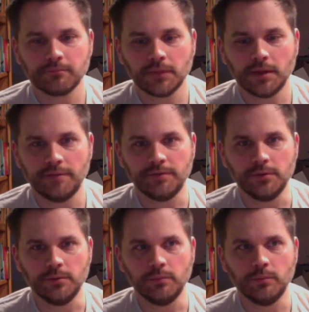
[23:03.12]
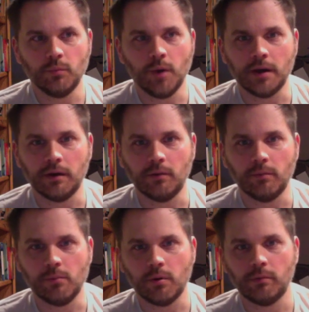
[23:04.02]
if you want
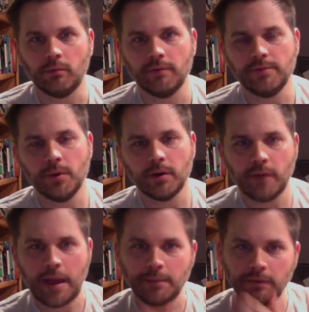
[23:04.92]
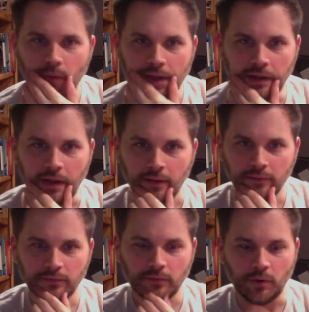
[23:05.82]
more, if you want a rapid weight
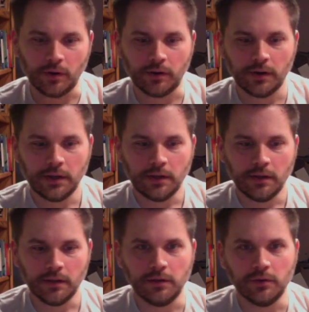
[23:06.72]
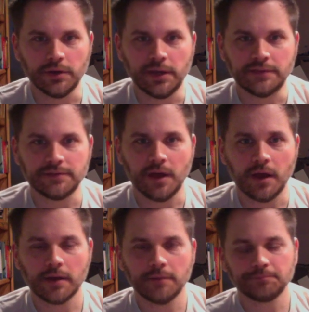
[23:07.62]
loss, or you know you get
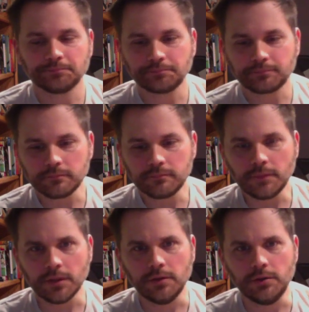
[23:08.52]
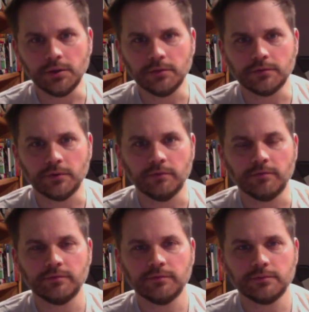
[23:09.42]
stuck, you can sort
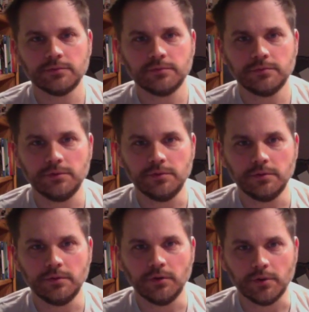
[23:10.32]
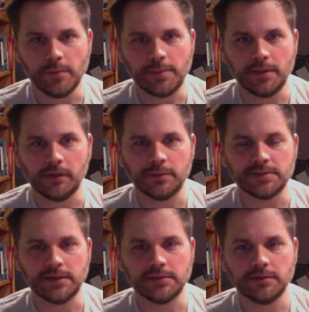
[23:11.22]
of you know you might be a little bit
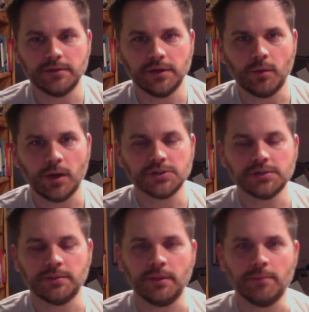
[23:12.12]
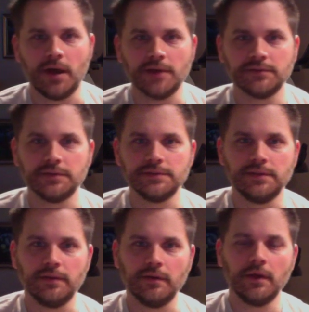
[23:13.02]
sensitive. You can watch some of the pastas
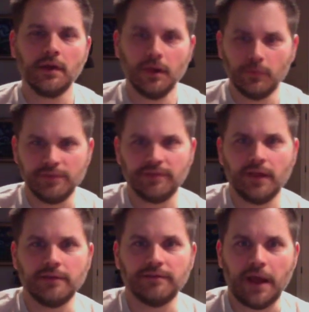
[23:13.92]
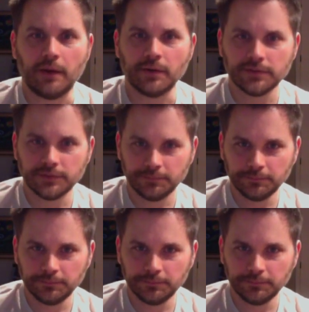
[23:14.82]
and the refined flours.